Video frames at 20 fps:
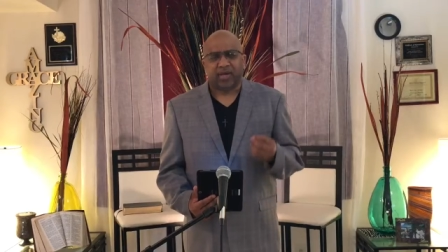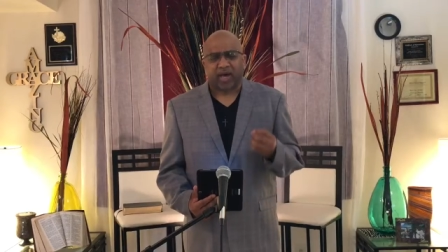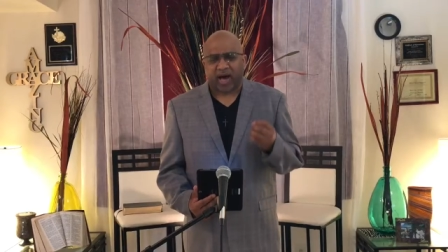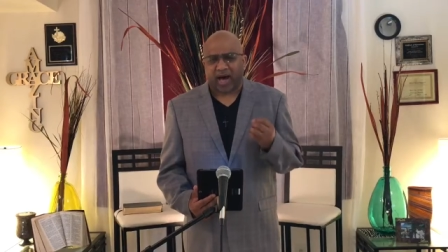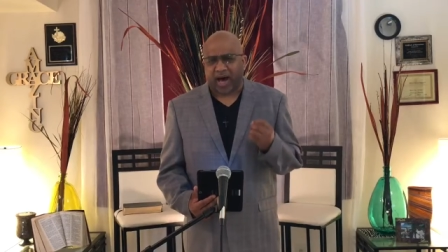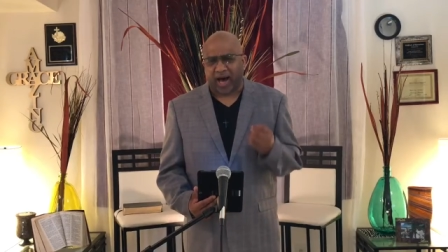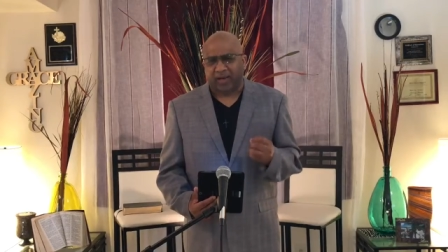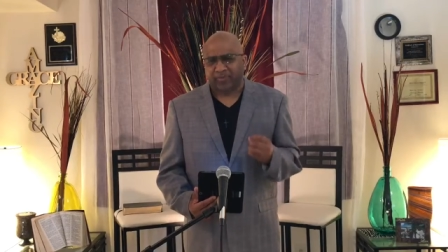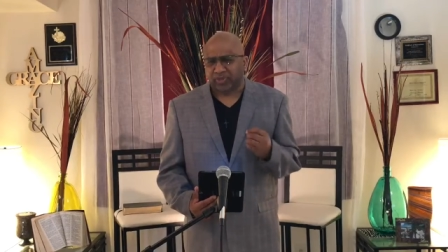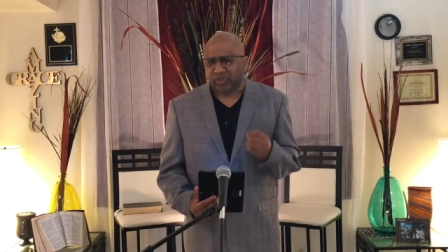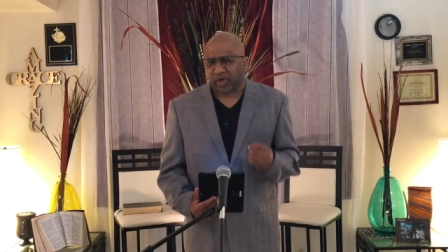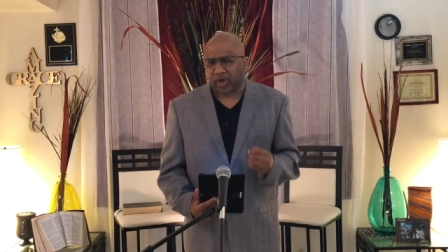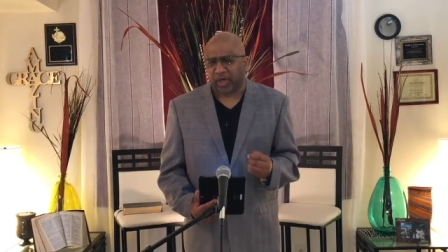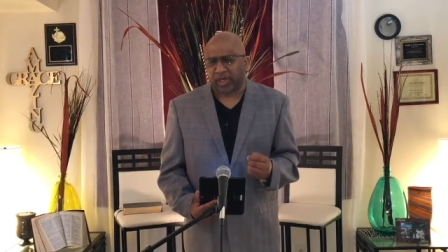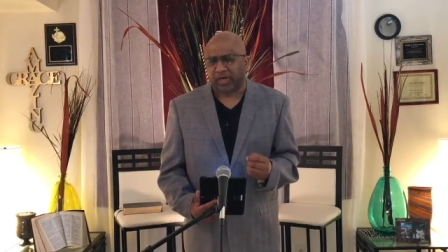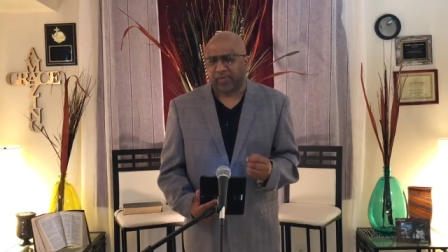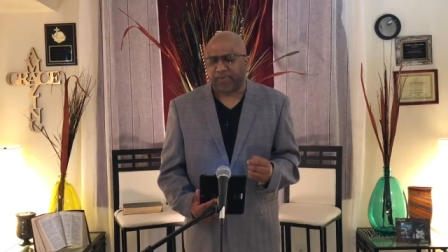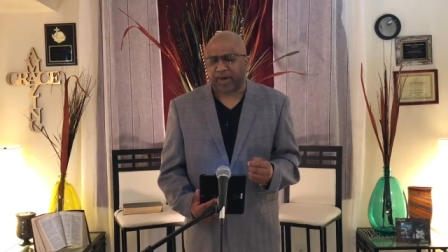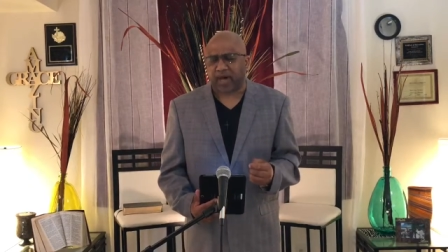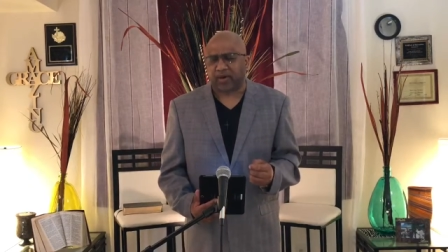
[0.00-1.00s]
I'm
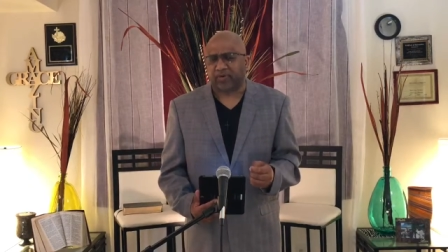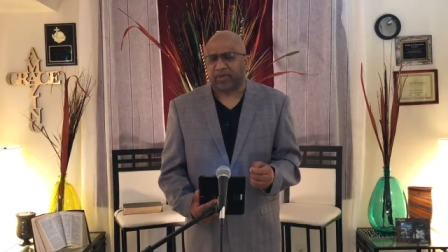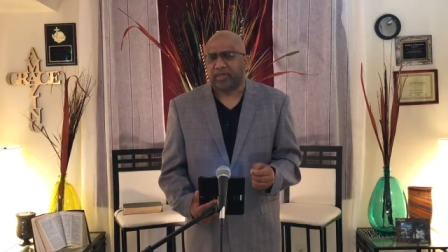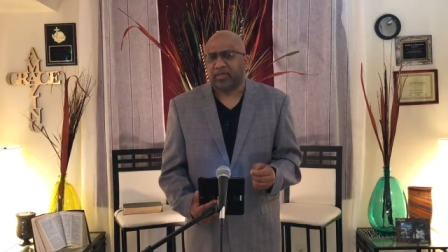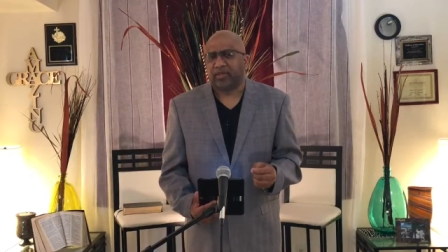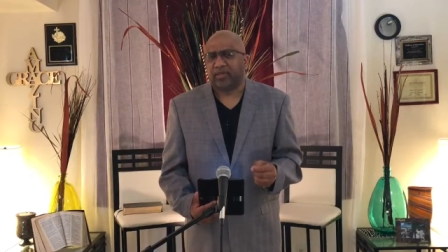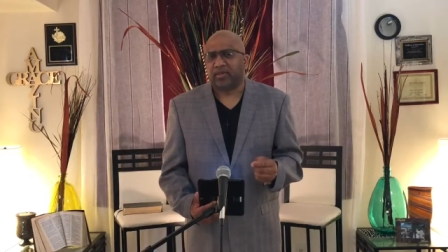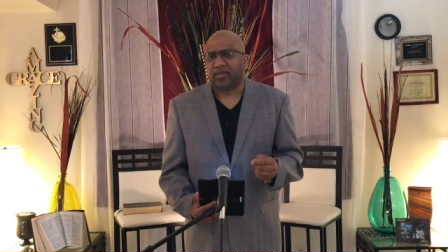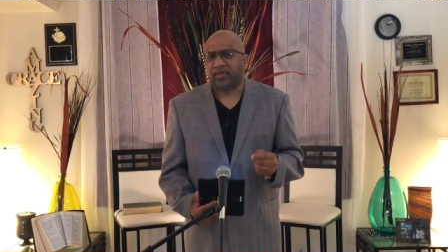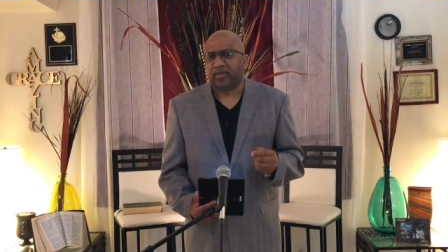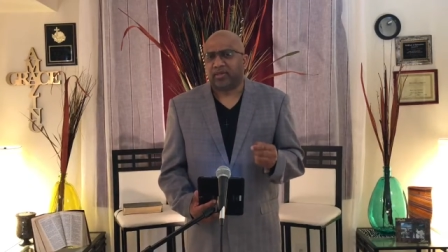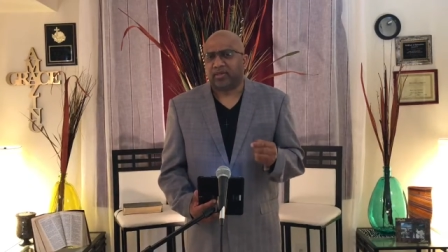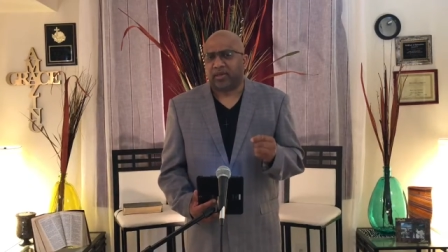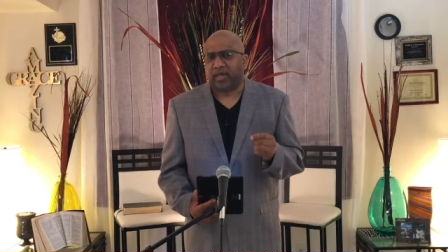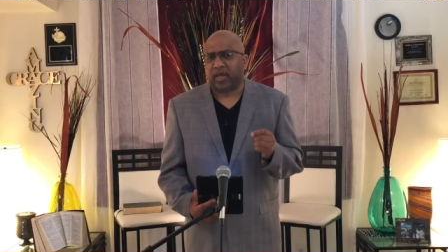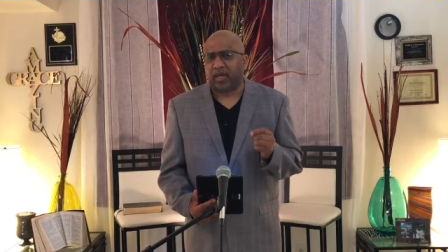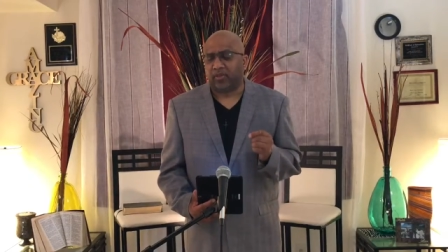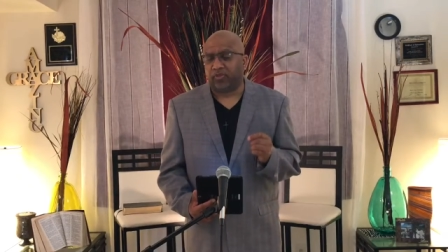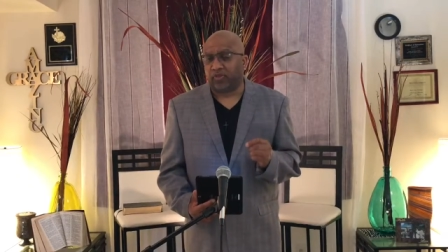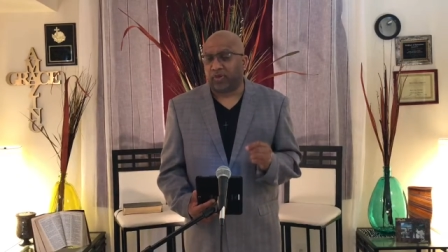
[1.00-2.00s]
talking about
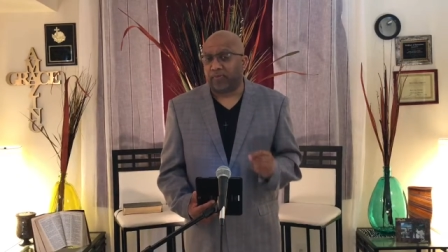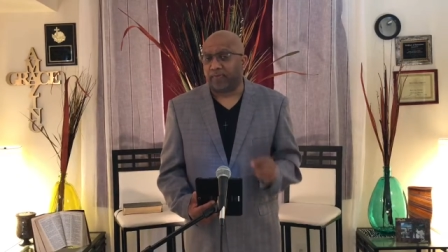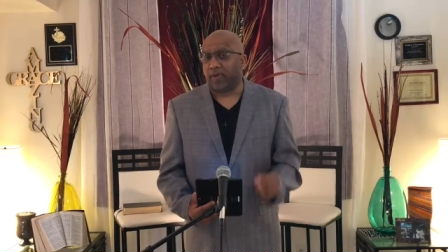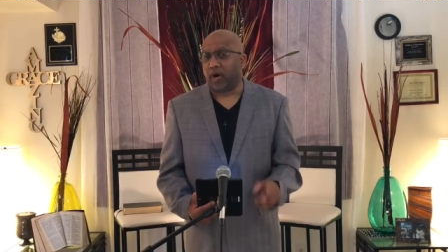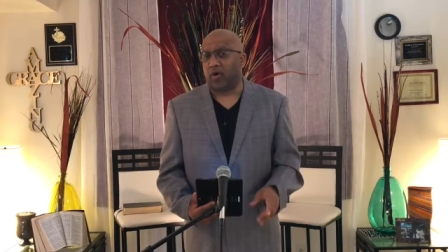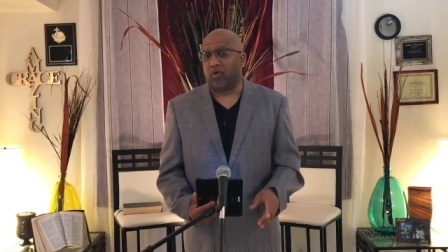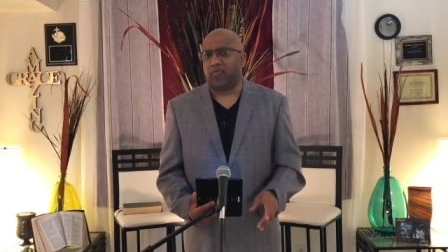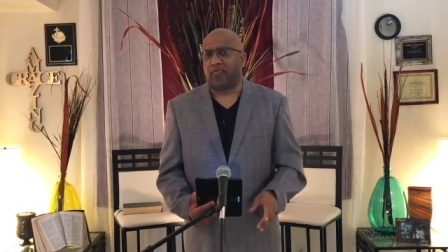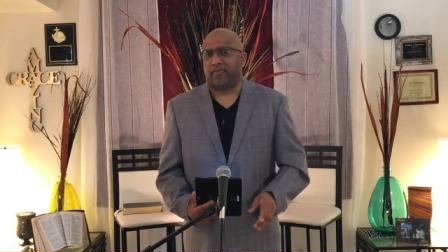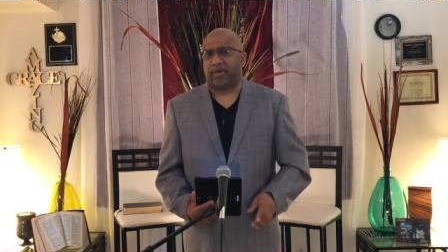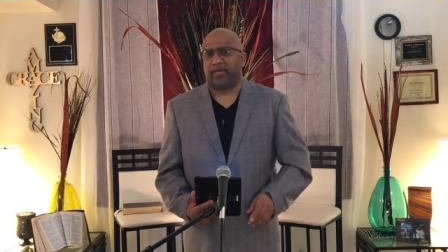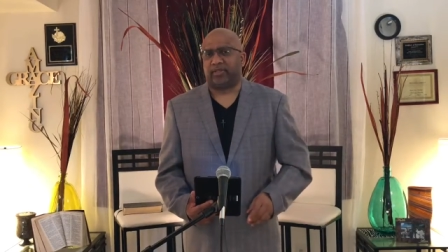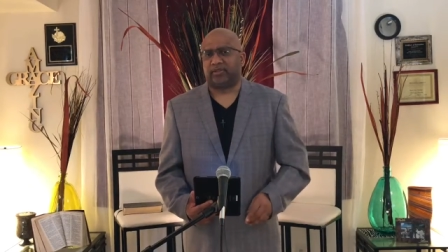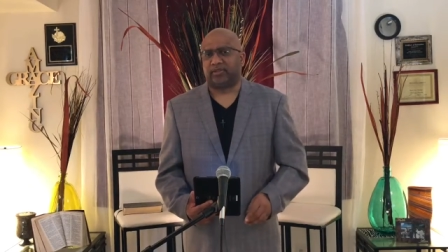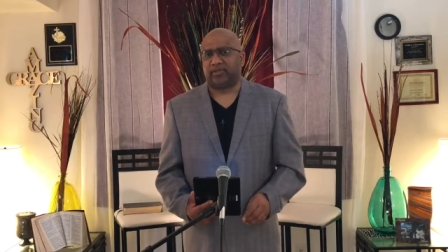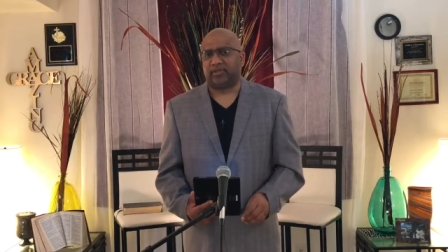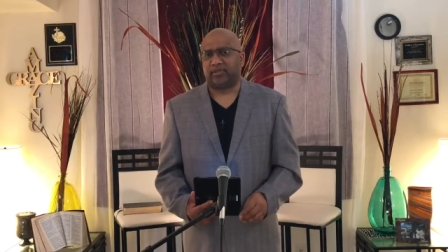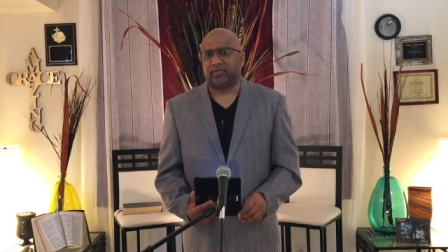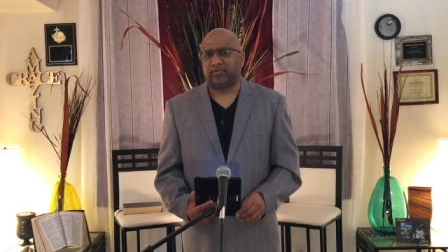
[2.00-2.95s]
in the moment,